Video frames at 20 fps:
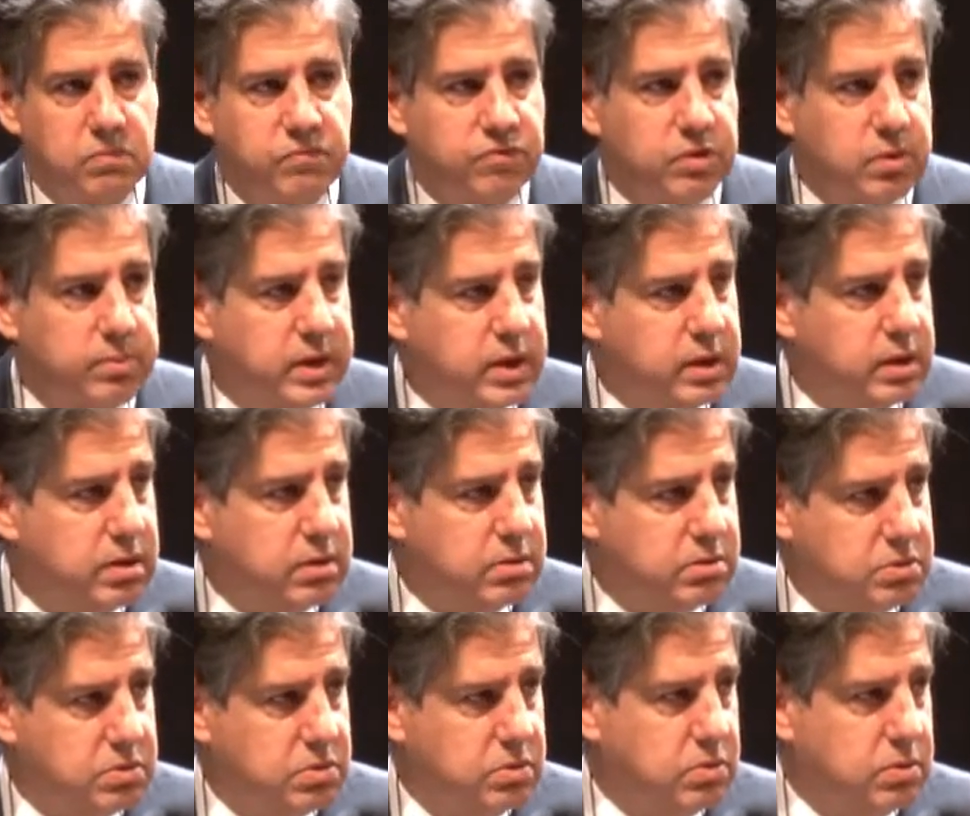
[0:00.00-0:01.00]
from here
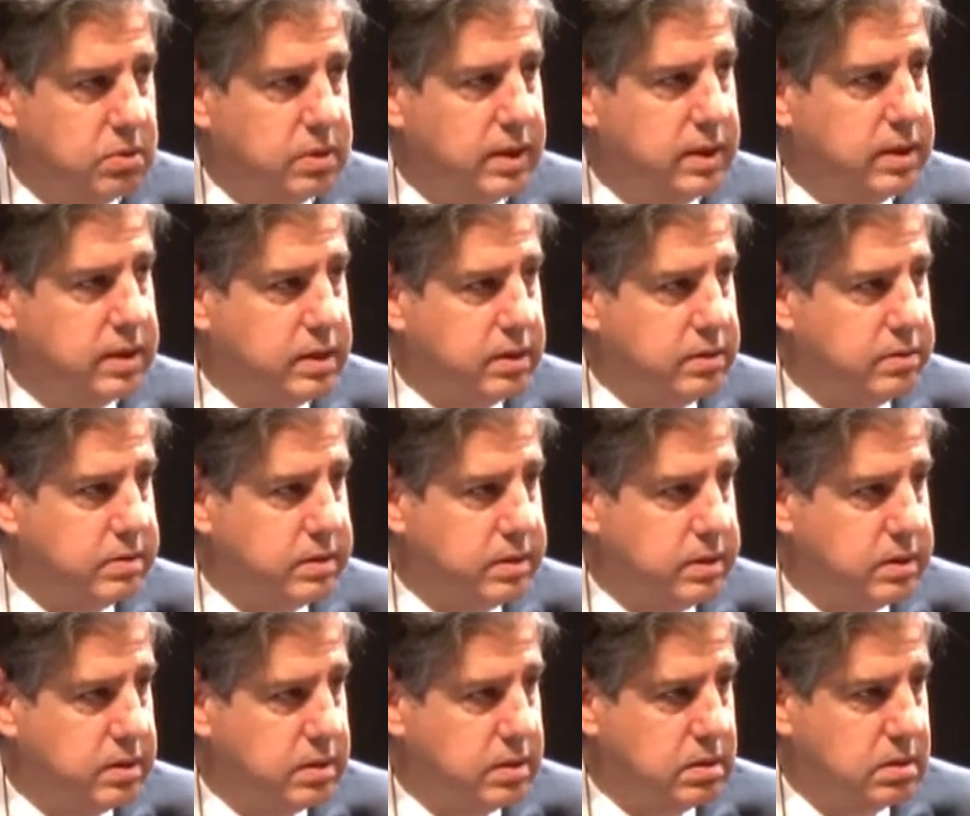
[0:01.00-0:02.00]
to 10 years,
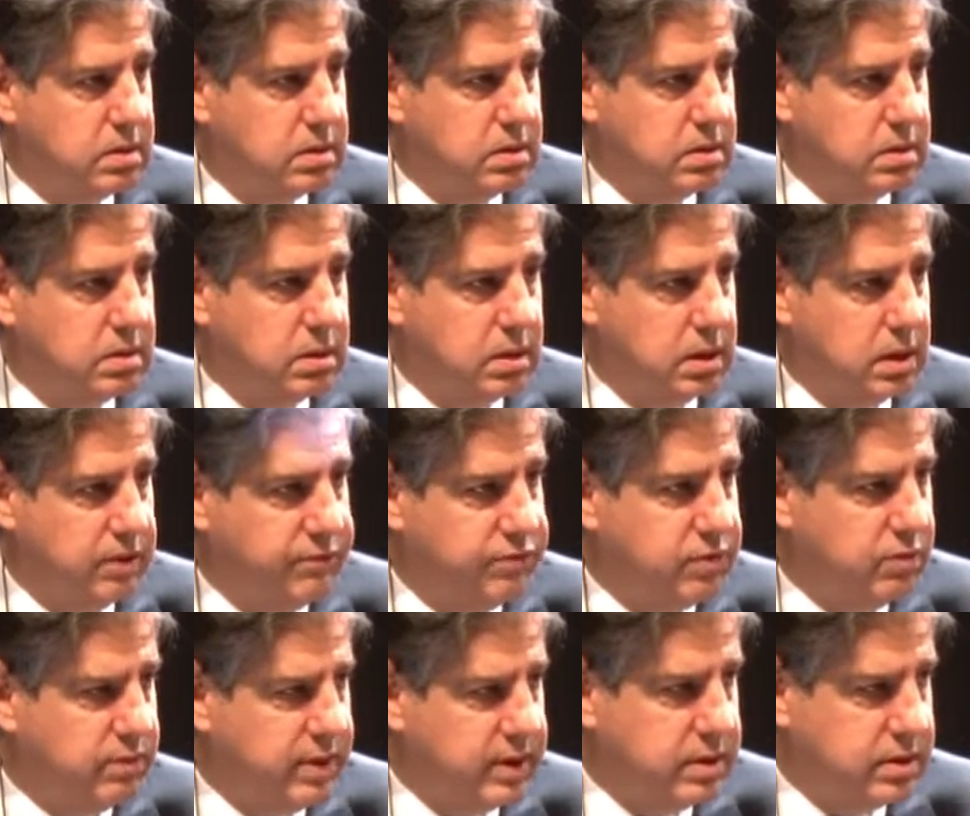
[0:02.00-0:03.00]
if
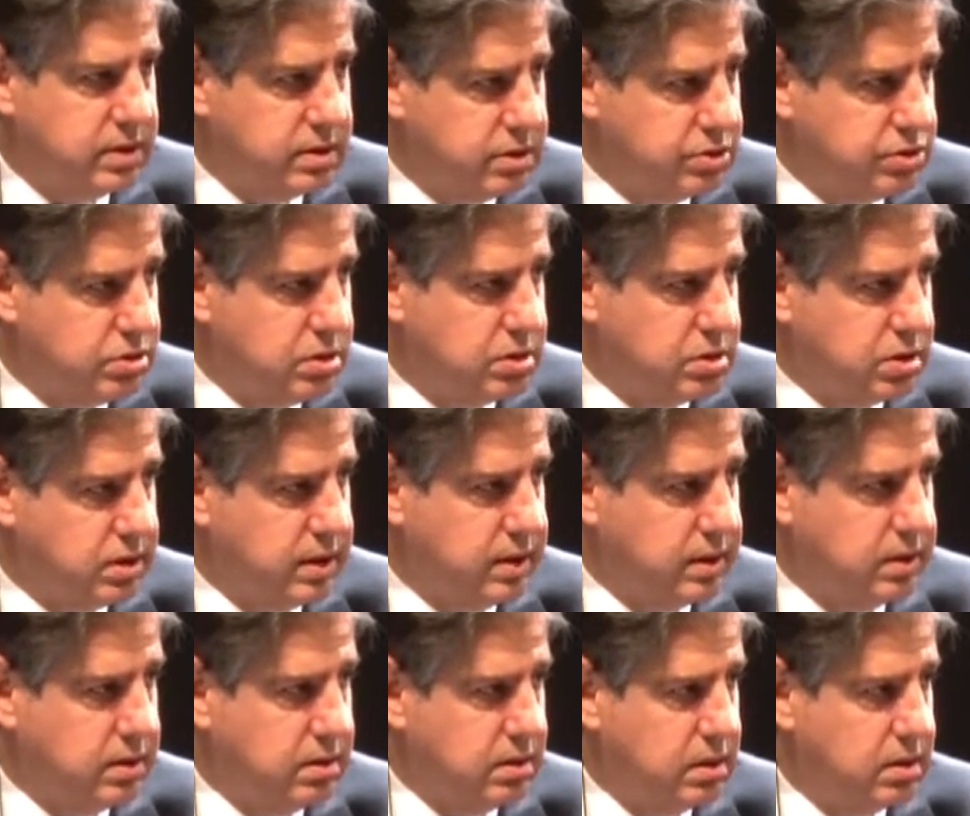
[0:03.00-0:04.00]
the right decisions are
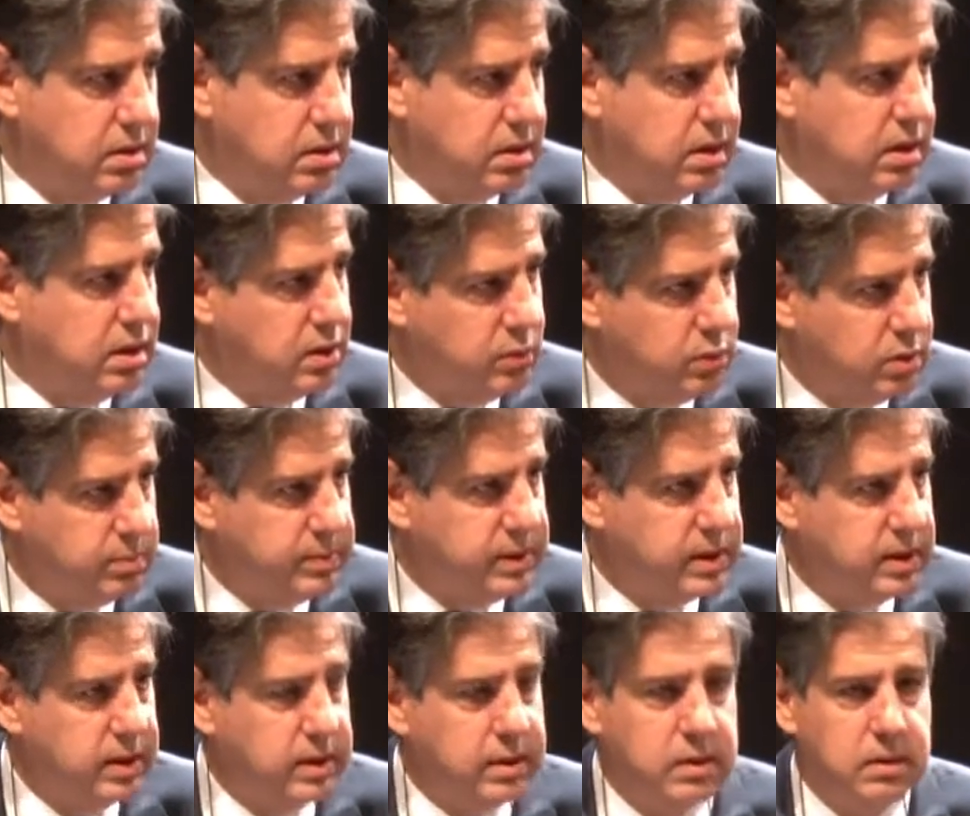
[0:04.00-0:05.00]
taken, and they will be
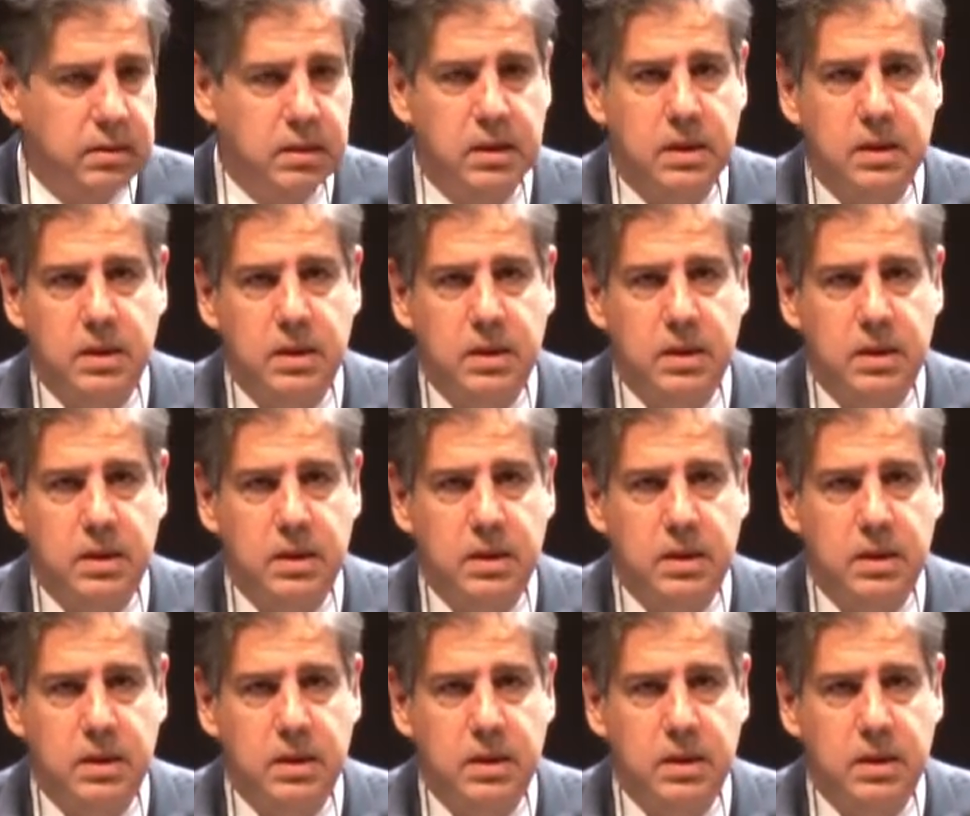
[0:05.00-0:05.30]
taken,